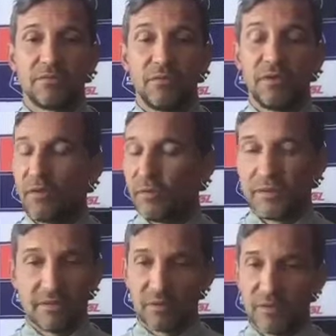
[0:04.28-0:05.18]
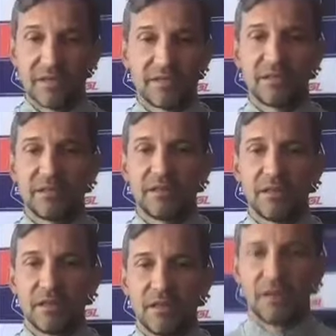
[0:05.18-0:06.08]
we know it quality
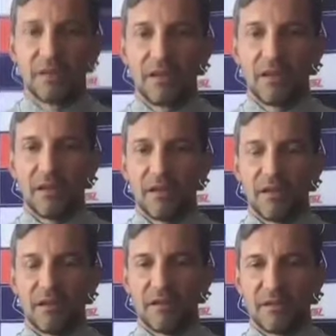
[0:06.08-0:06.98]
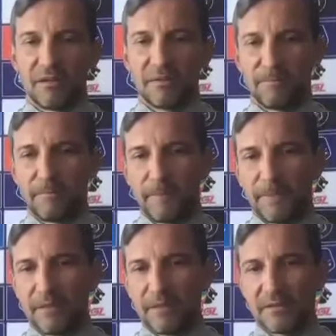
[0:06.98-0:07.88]

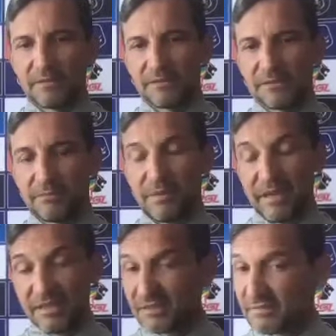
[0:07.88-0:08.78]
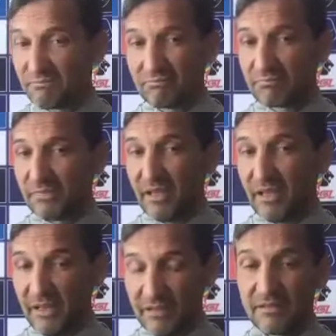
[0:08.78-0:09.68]
um, players
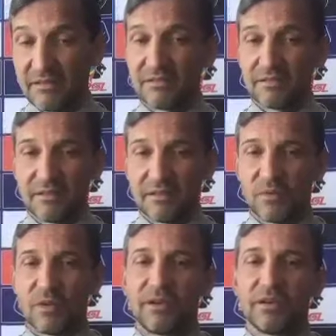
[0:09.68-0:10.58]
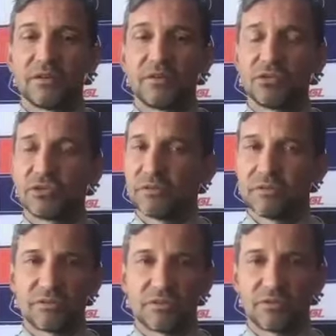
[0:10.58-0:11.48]
and quality coach.
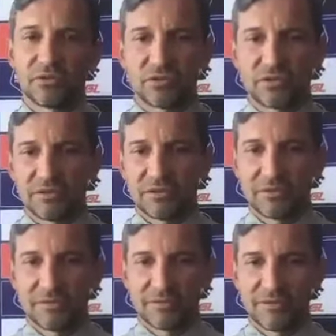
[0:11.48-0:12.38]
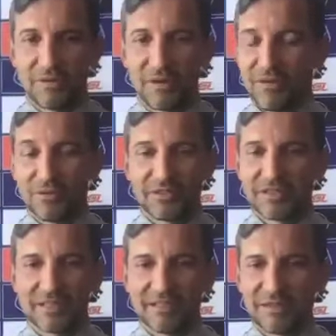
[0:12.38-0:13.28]
This coach uh, he knows
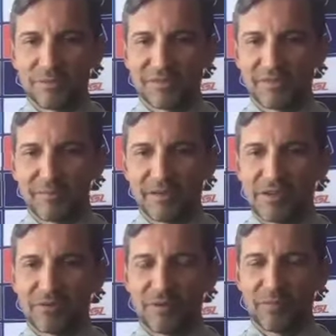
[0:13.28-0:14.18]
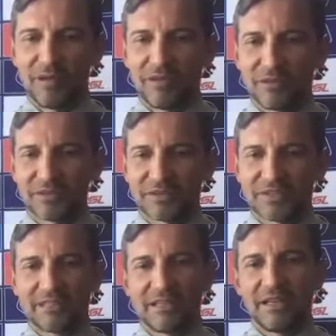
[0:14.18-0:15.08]
exactly what's happened in the derby. He knows
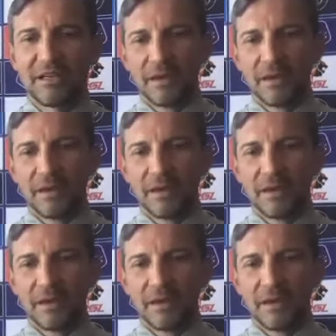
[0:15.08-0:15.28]
exactly